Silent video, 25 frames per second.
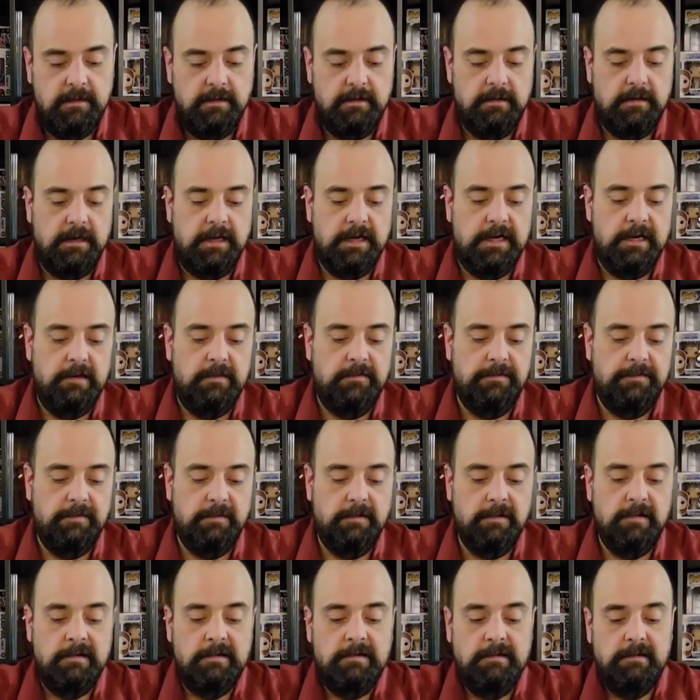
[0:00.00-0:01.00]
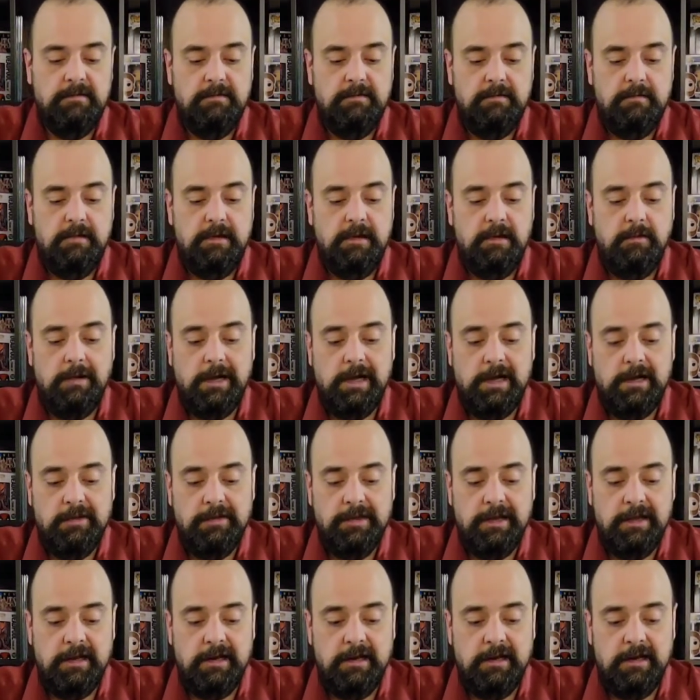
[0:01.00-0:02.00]
I know for a while
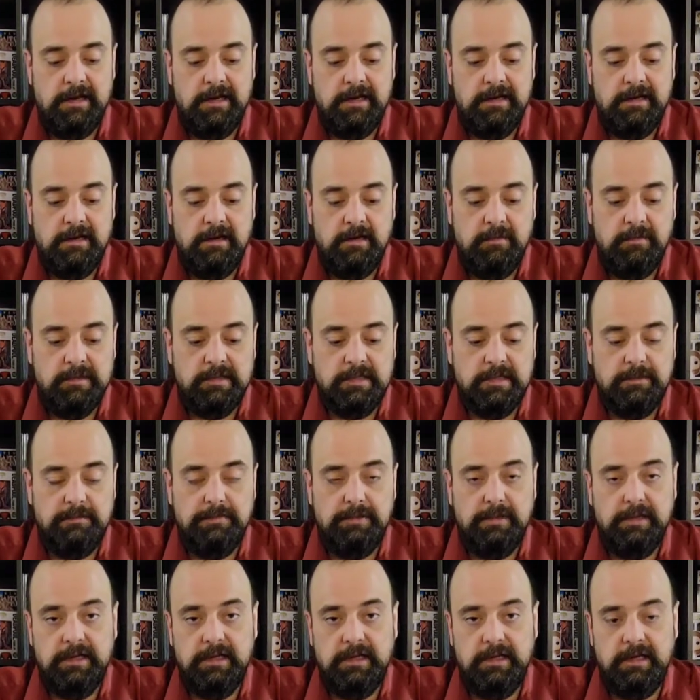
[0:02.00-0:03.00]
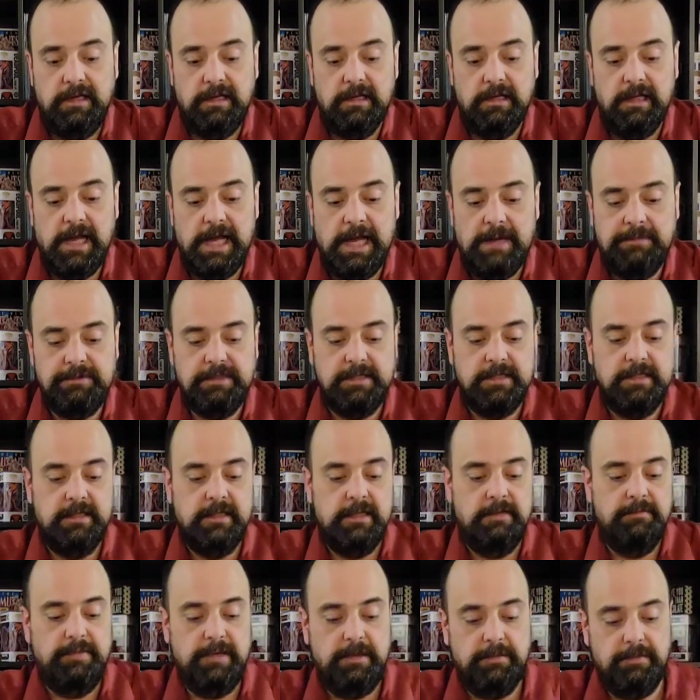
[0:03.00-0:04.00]
there it almost completely collapsed, and then
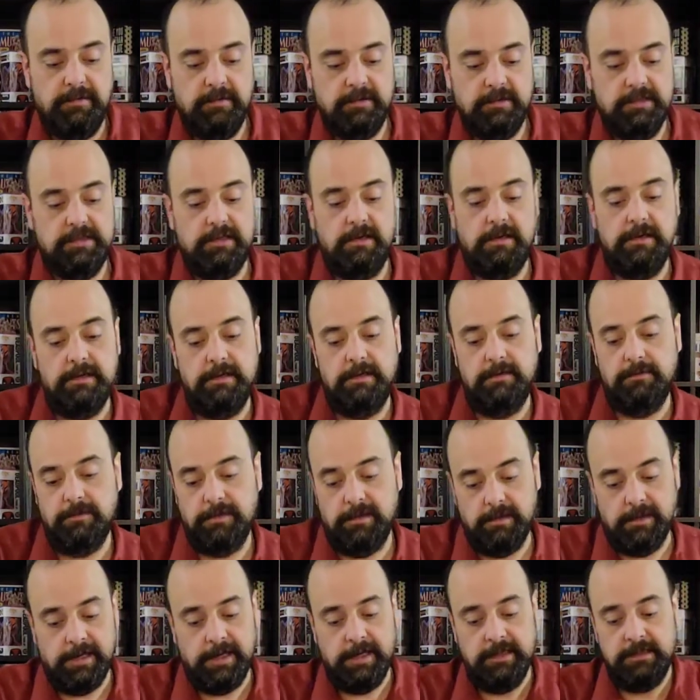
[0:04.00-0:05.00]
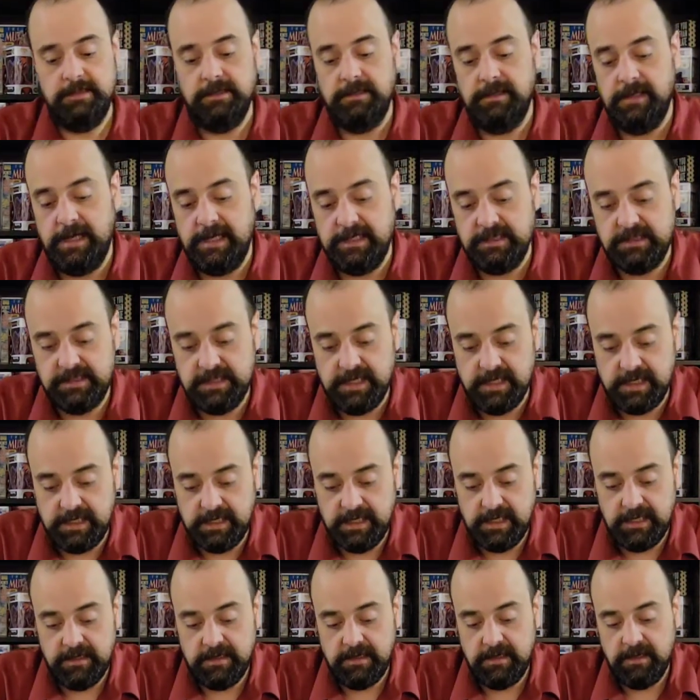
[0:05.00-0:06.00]
people started to realize in the last
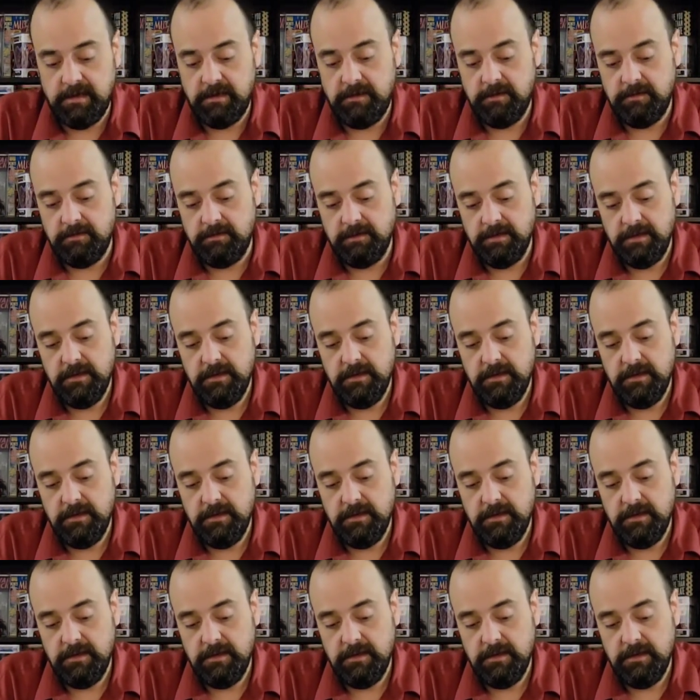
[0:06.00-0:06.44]
decade that, oh,